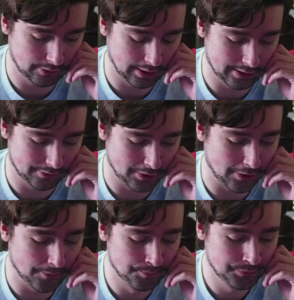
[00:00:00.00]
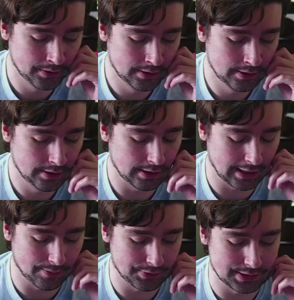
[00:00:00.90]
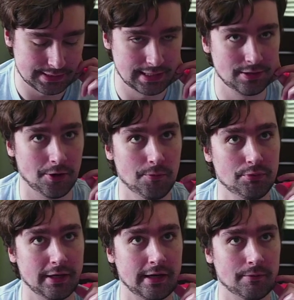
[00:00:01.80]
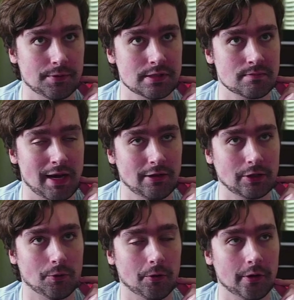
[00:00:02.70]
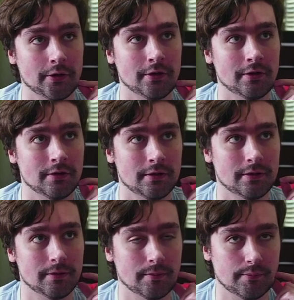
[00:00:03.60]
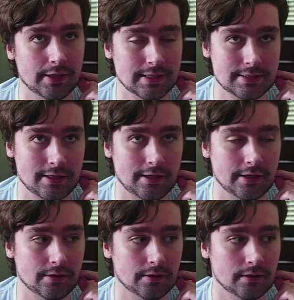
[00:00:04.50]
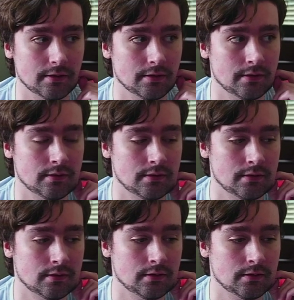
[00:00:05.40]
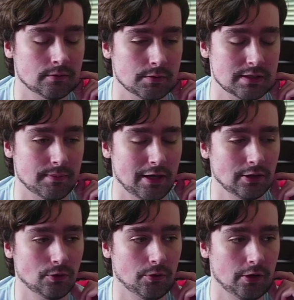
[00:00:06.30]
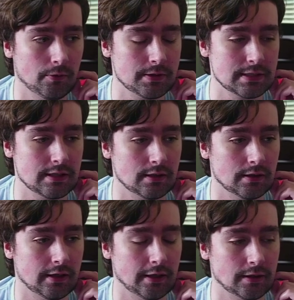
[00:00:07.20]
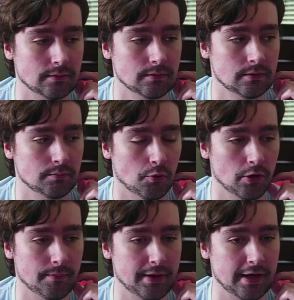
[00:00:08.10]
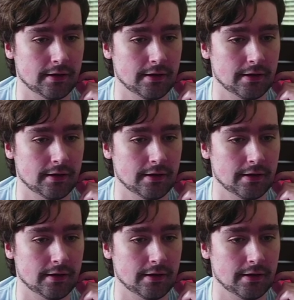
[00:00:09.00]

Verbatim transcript: I don't know. Yeah, but the Sith home planet was Malachor, based on. Was it Malachor or was it uh, Moraband?